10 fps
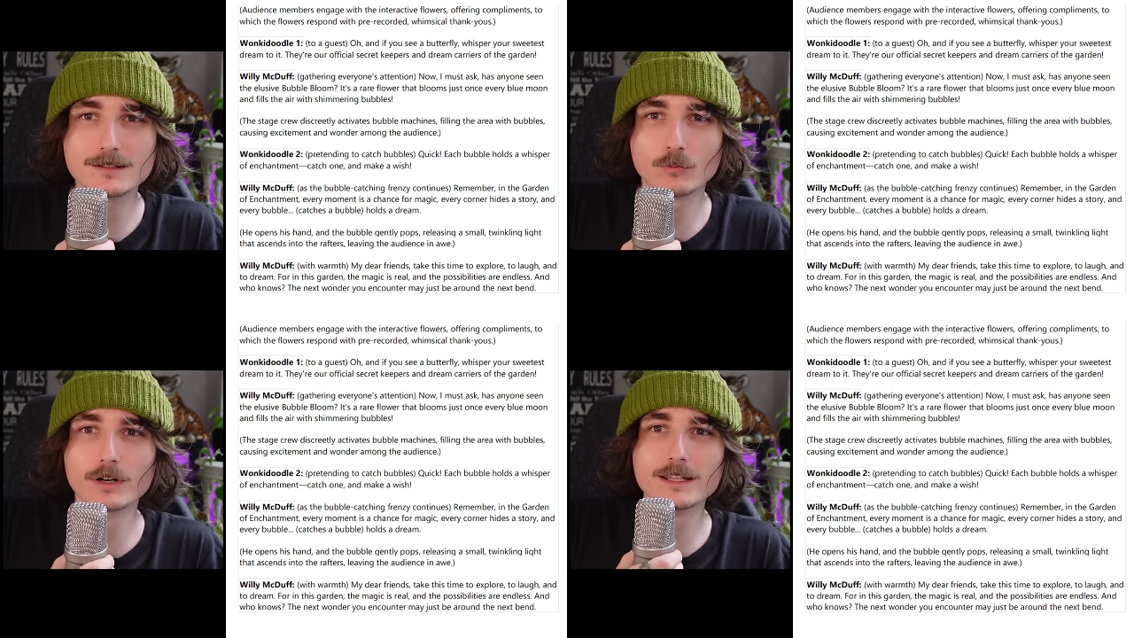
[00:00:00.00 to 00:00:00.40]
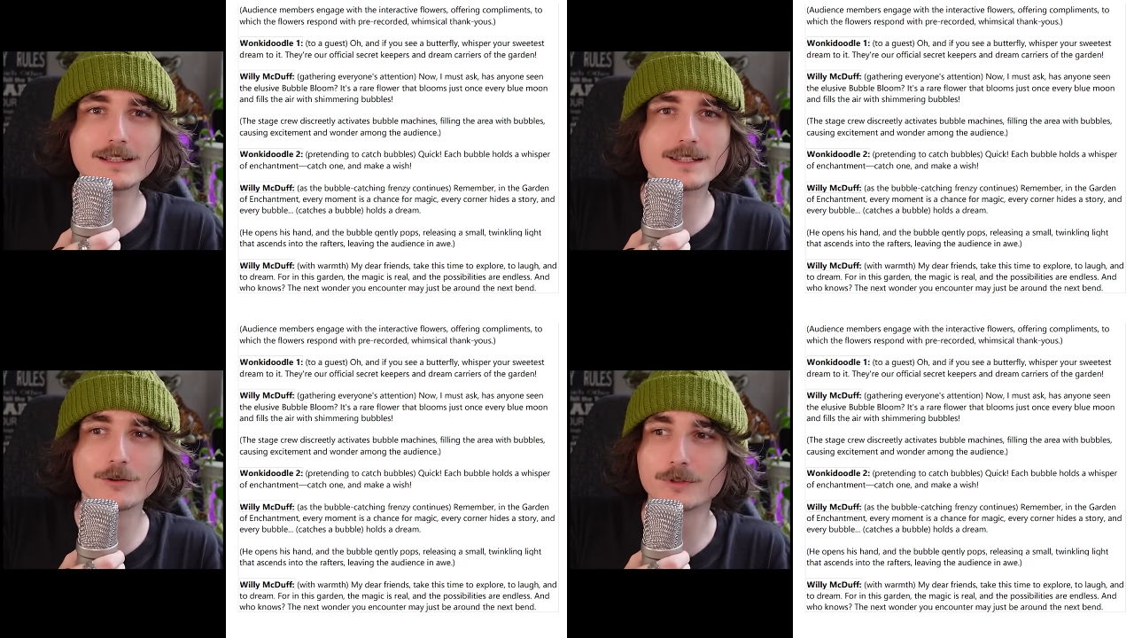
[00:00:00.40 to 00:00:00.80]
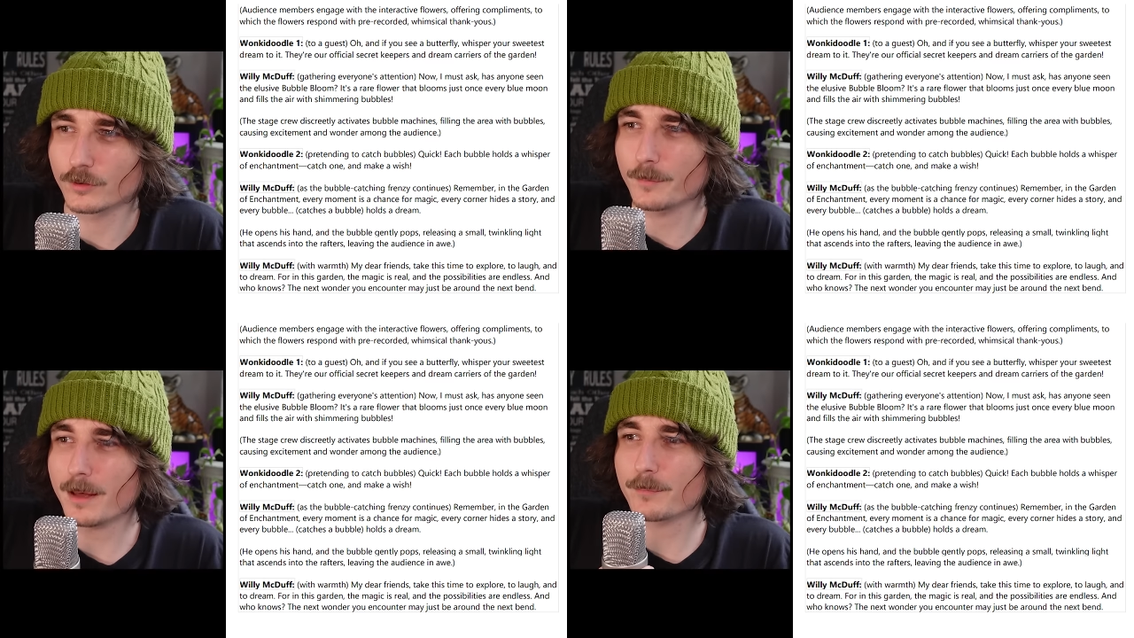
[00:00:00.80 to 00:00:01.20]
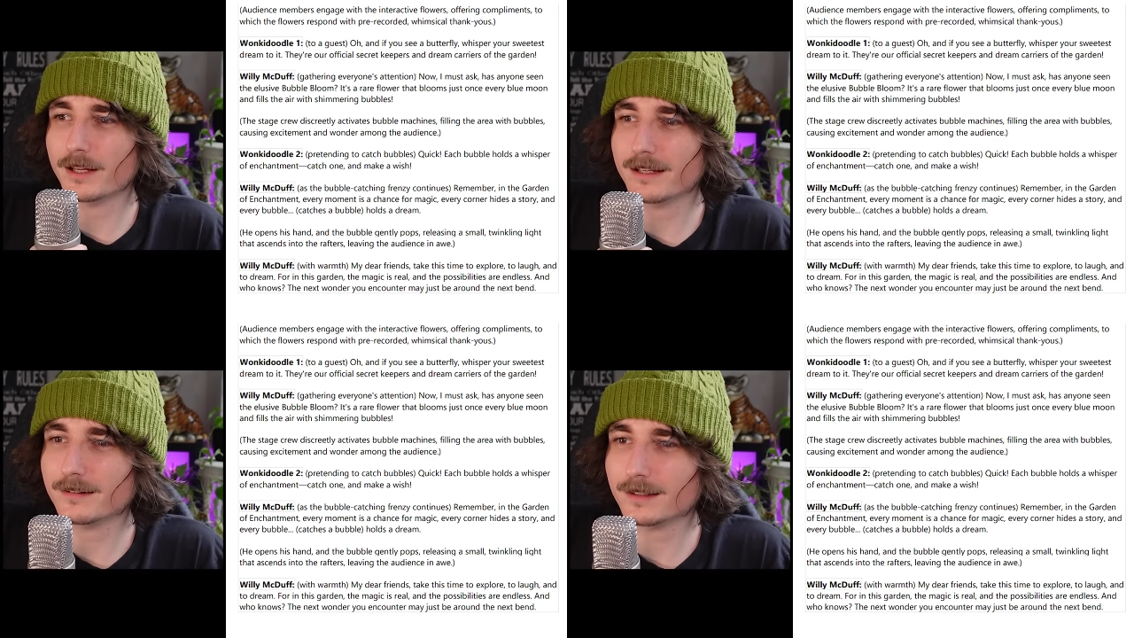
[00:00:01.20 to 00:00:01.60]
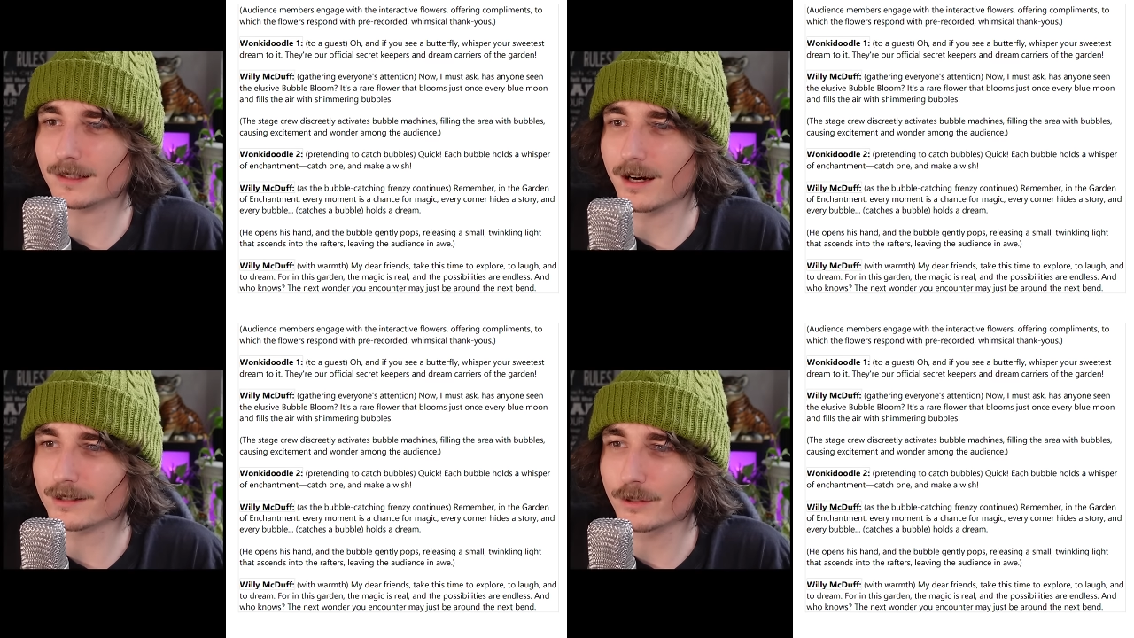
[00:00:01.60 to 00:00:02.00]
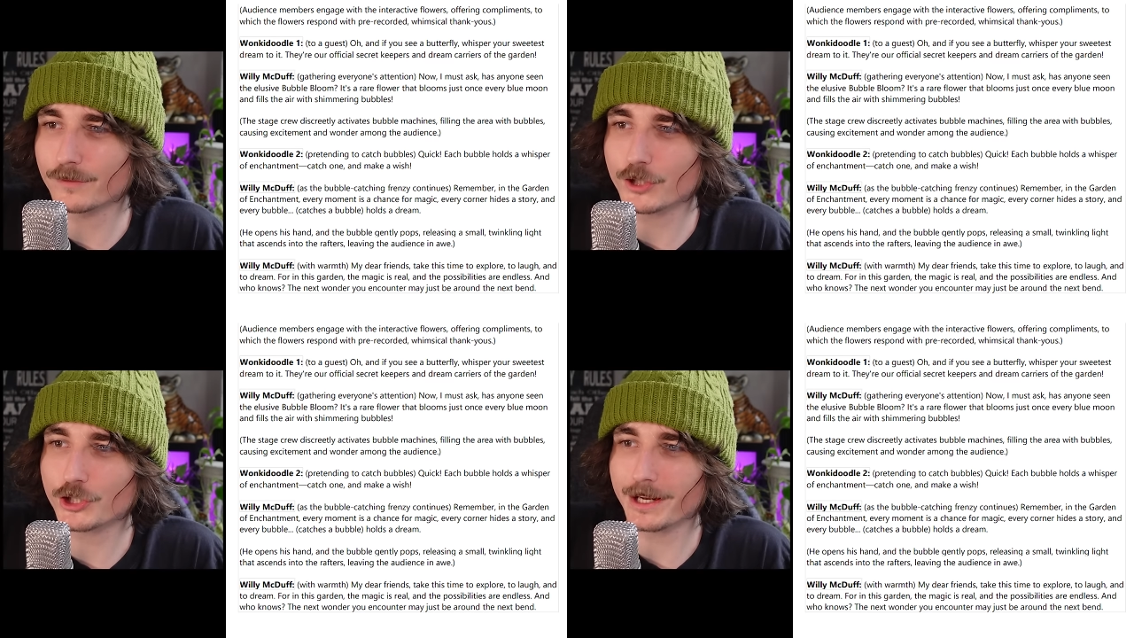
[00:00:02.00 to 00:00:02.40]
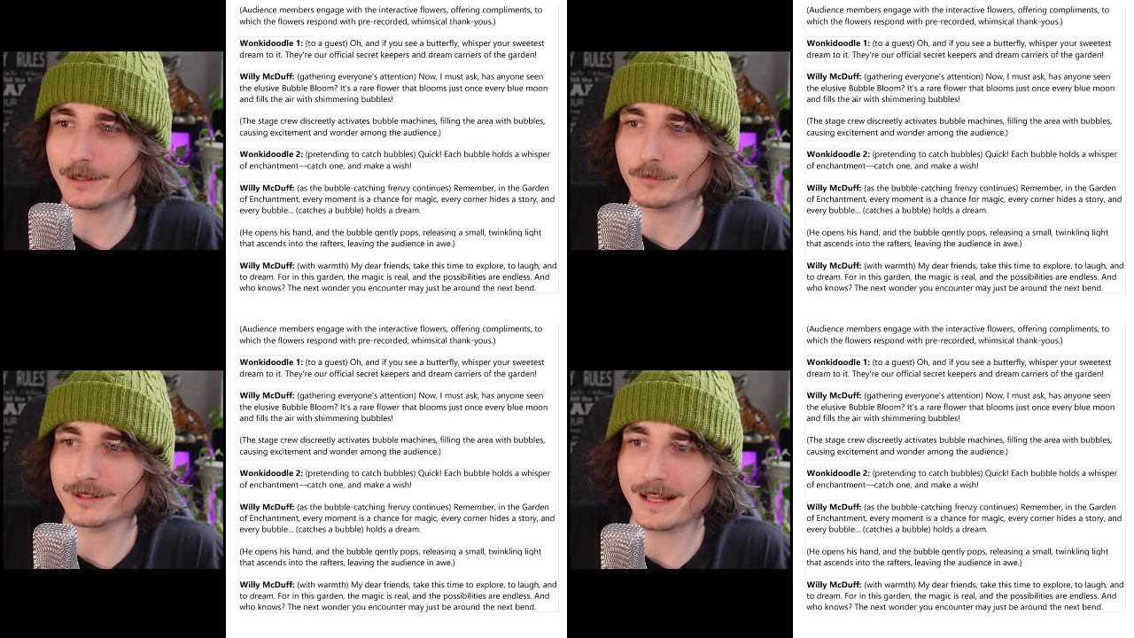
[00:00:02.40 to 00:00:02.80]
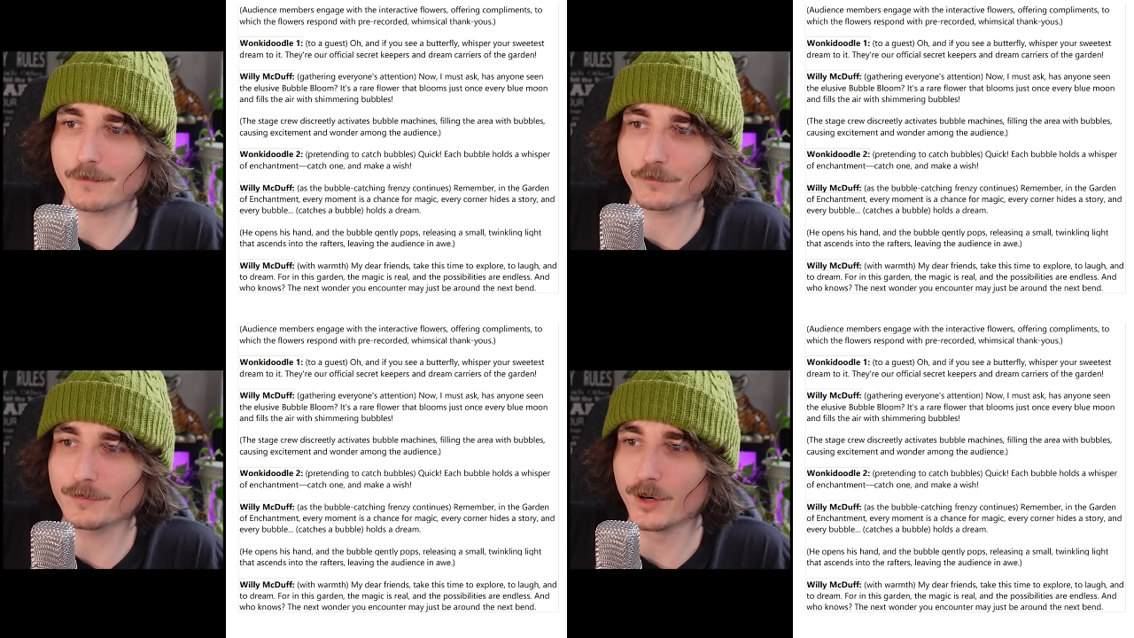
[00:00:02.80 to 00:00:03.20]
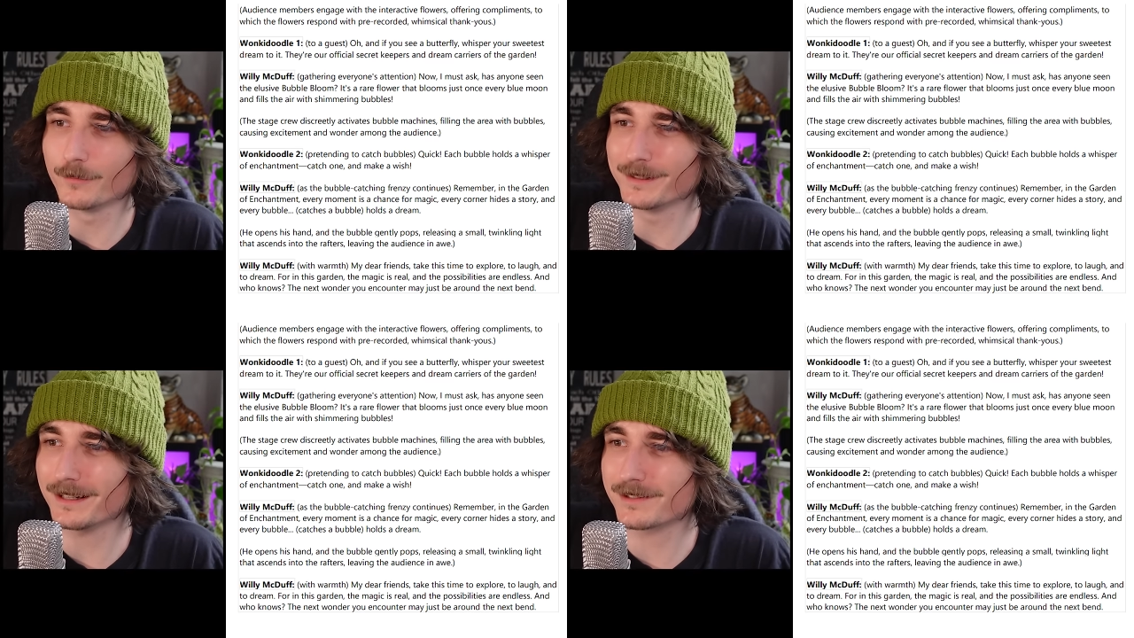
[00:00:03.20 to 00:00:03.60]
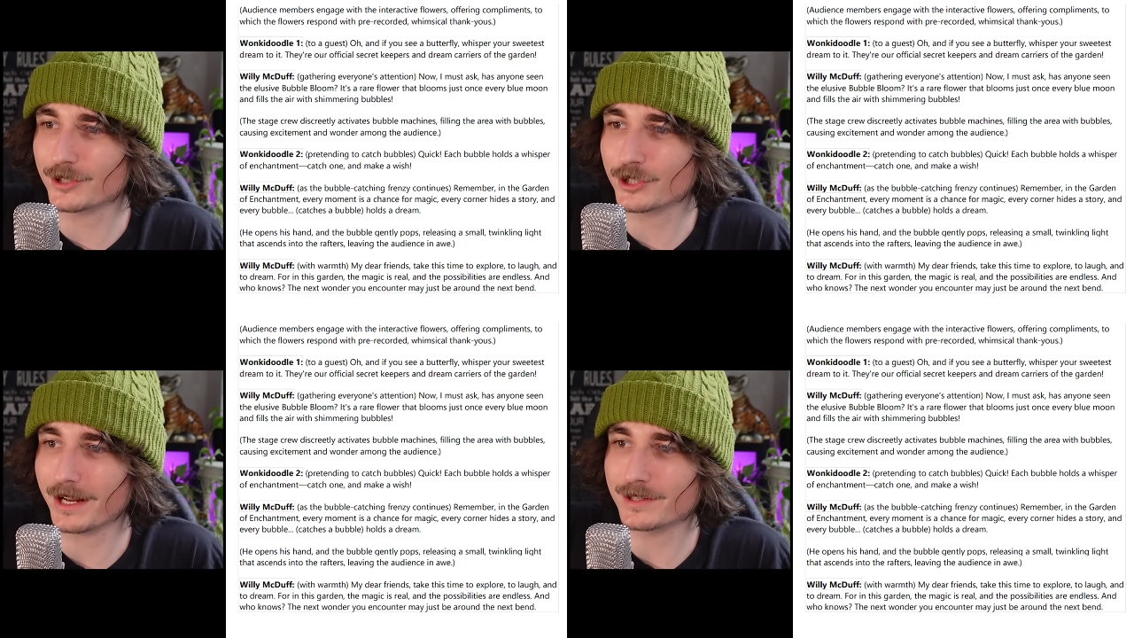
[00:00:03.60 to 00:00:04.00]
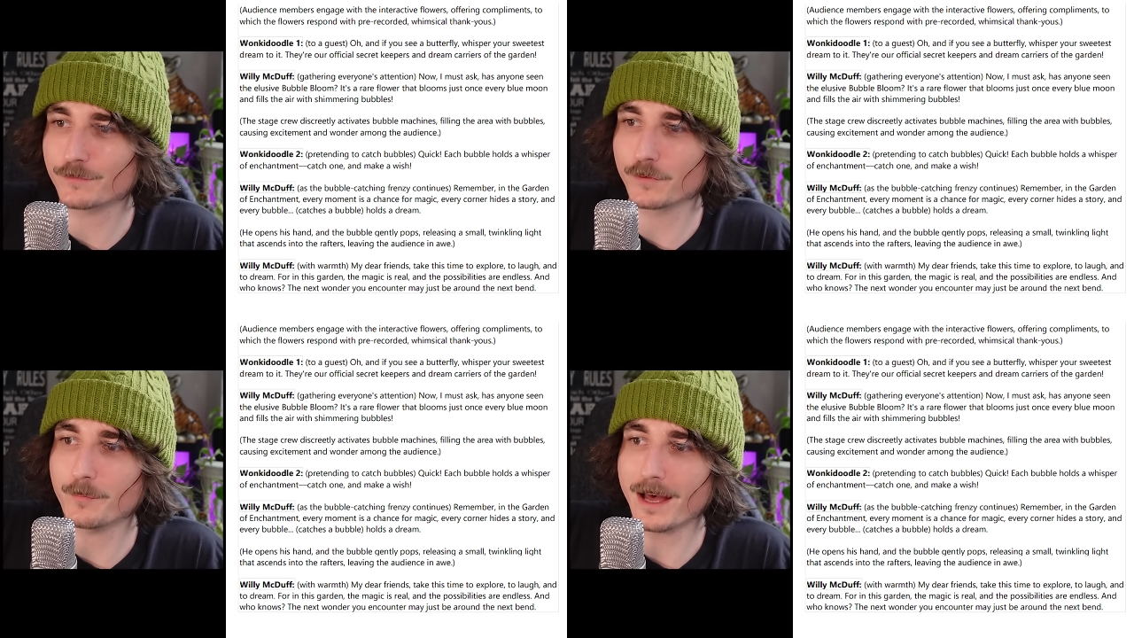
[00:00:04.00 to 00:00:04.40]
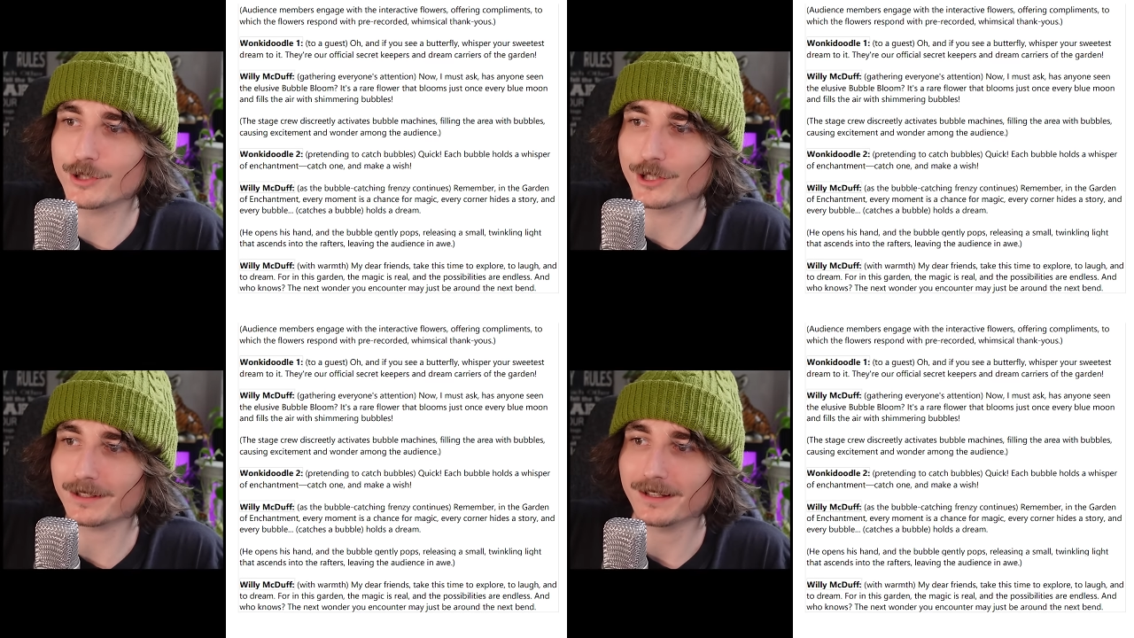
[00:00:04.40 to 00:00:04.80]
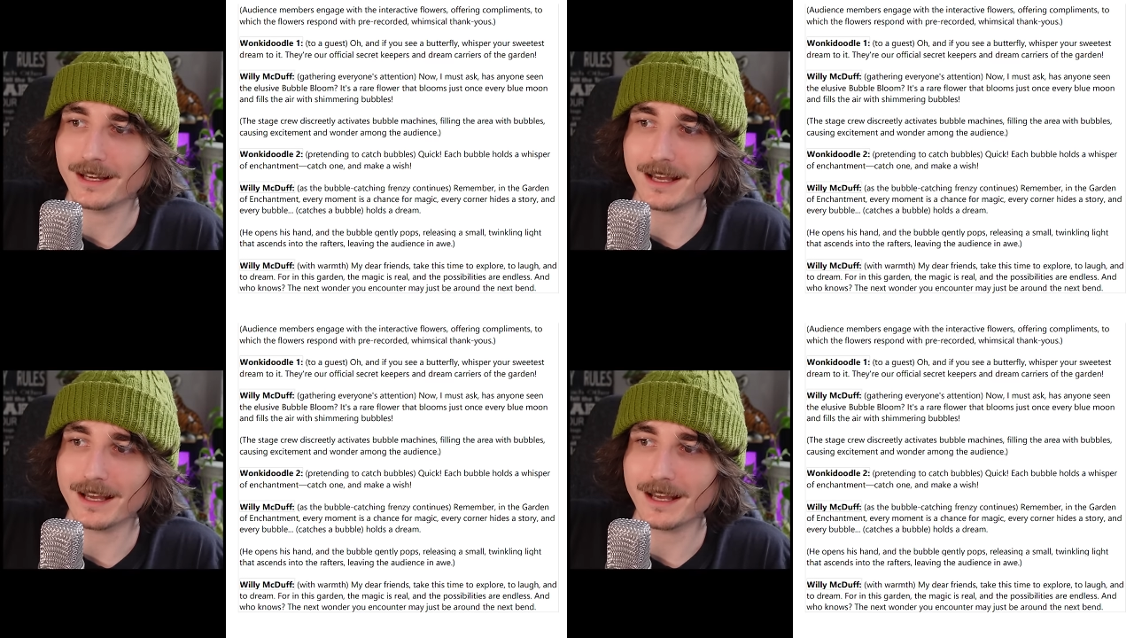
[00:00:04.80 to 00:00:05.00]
What are you doing? Remember, in the Garden of Enchantment, every moment is a chance for magic,